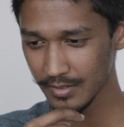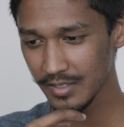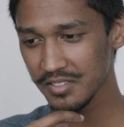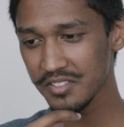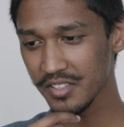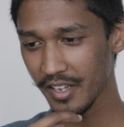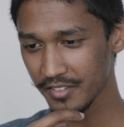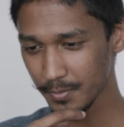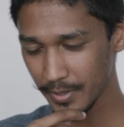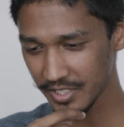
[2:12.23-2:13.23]
This is
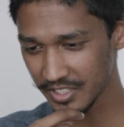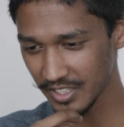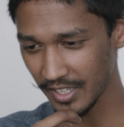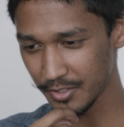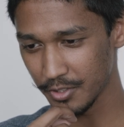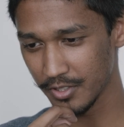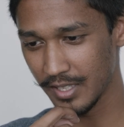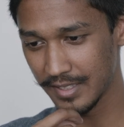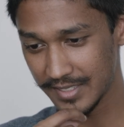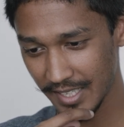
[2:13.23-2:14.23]
another picture I took
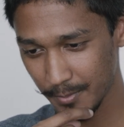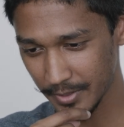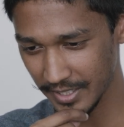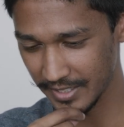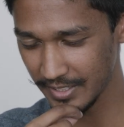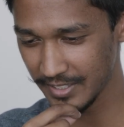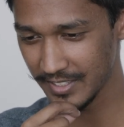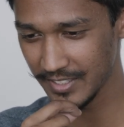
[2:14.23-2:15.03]
that same day.